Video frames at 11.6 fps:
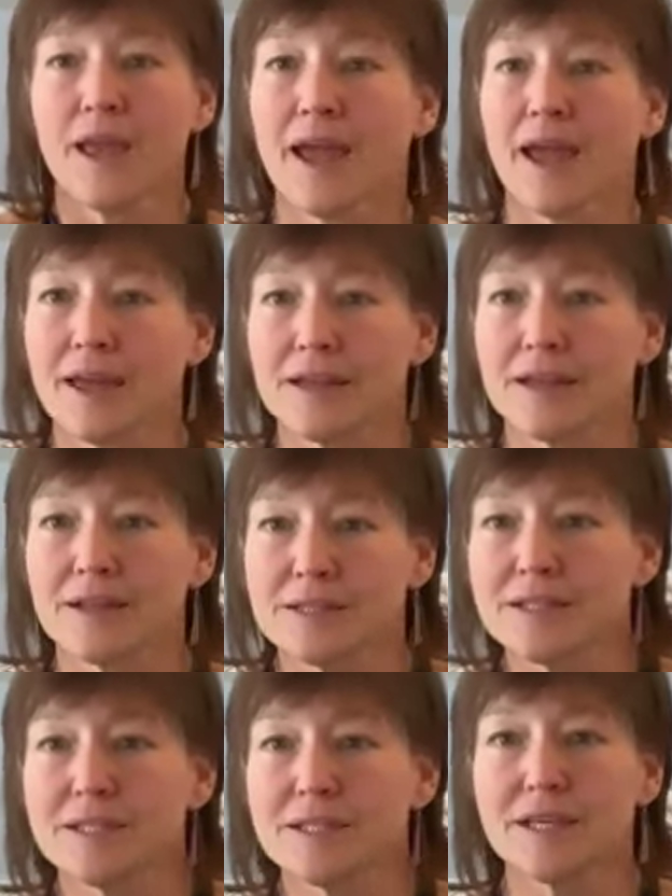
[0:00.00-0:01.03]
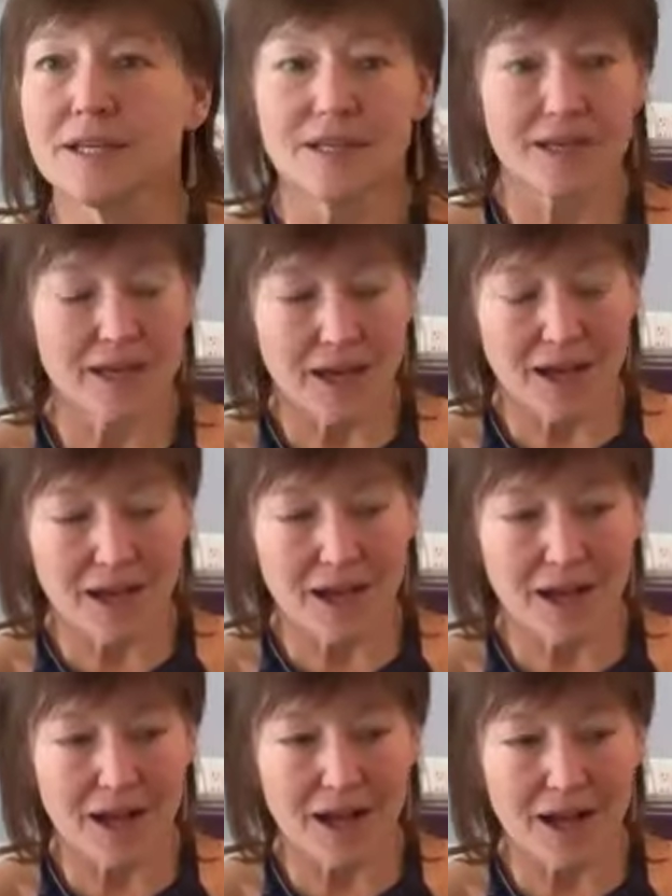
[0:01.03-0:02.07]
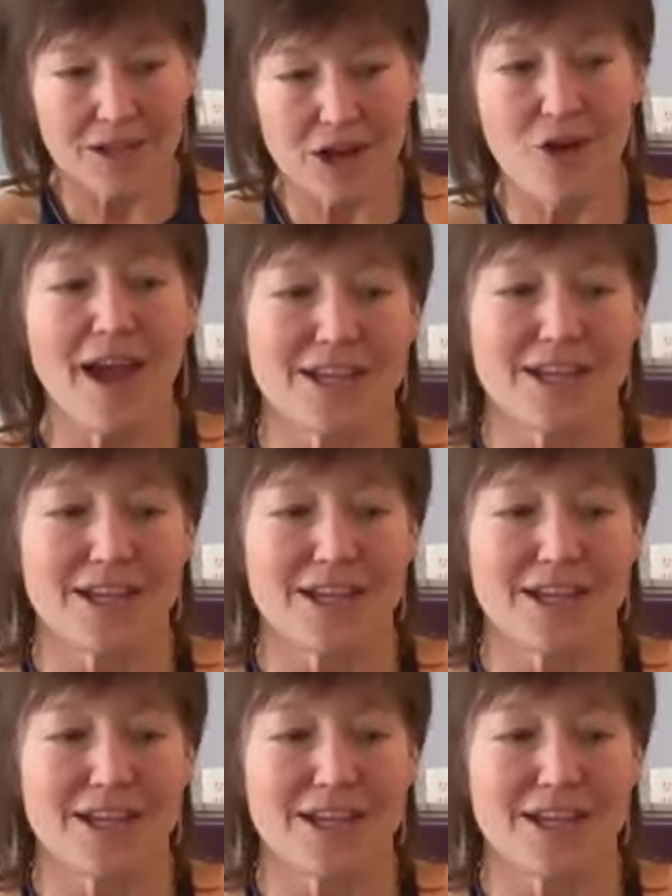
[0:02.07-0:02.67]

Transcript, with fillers: Yeah. And okay,